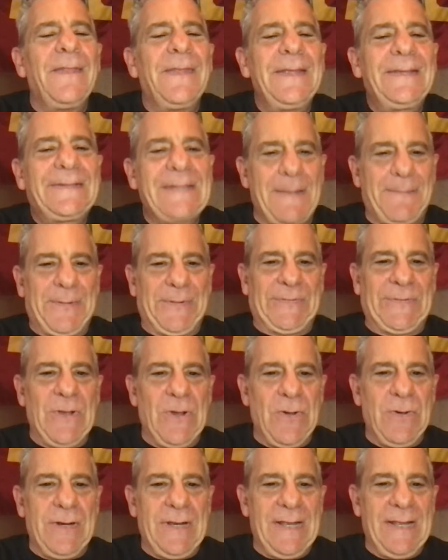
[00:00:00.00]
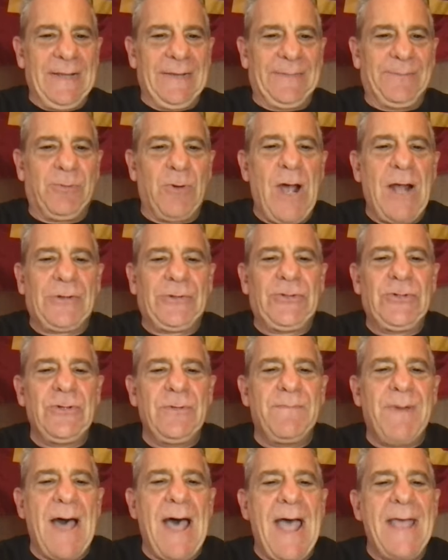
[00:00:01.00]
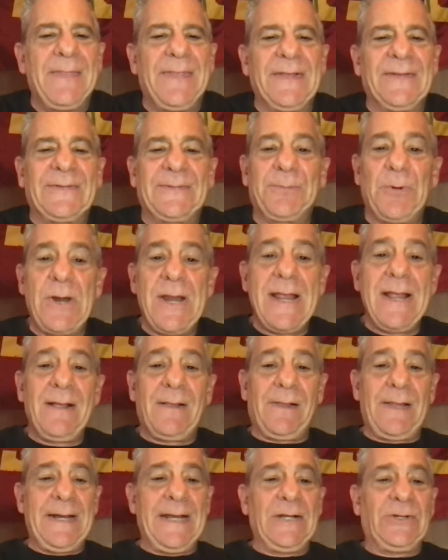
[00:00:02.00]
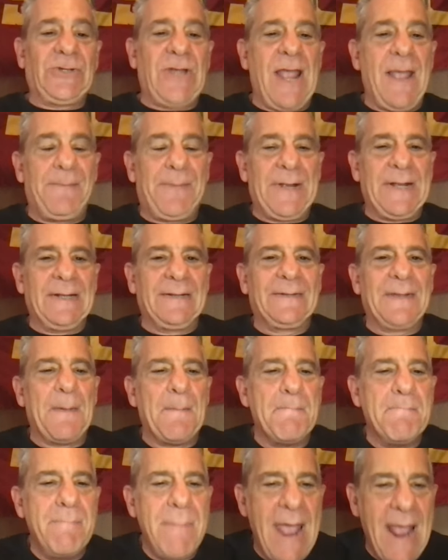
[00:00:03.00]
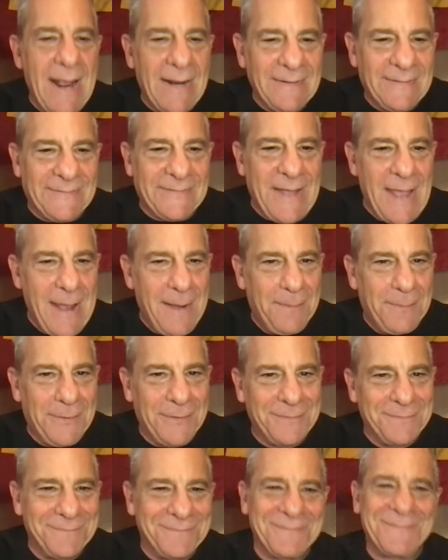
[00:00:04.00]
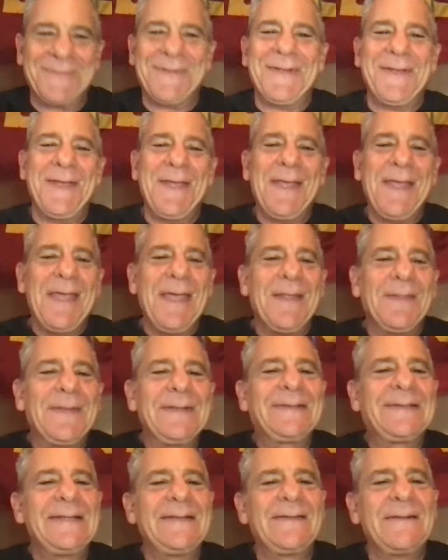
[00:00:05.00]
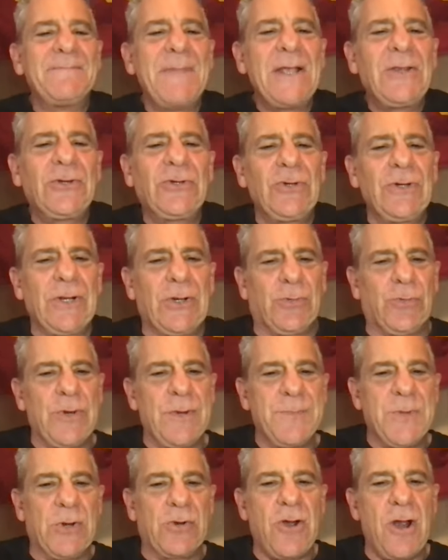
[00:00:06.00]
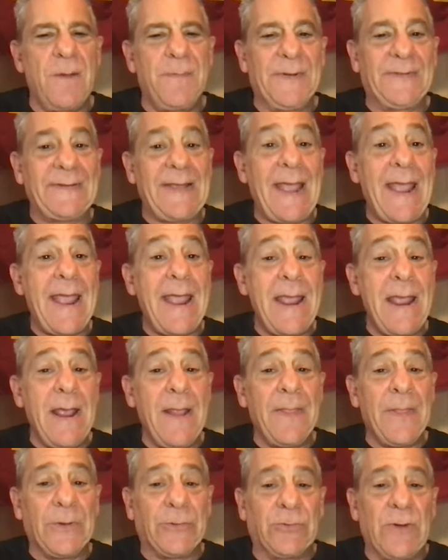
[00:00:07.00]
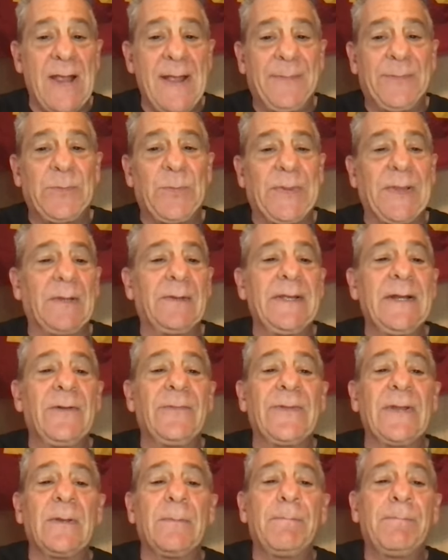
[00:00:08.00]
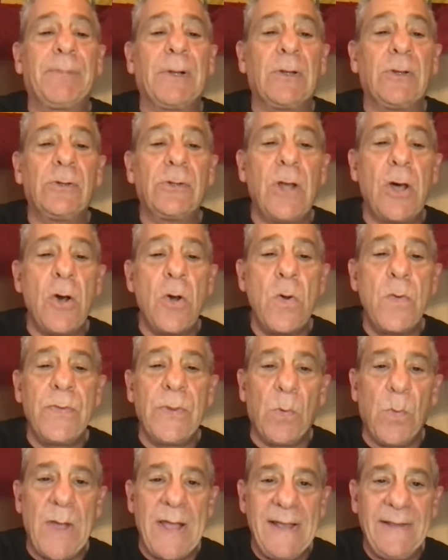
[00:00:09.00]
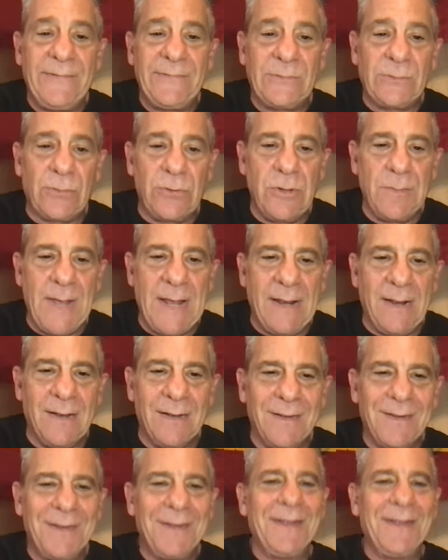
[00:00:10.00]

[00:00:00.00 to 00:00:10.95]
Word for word: This episode is brought to you by the spring cleaning champions, Manscaped. This season, make sure to groom your carpets and the drapes with the leaders in below the waist grooming.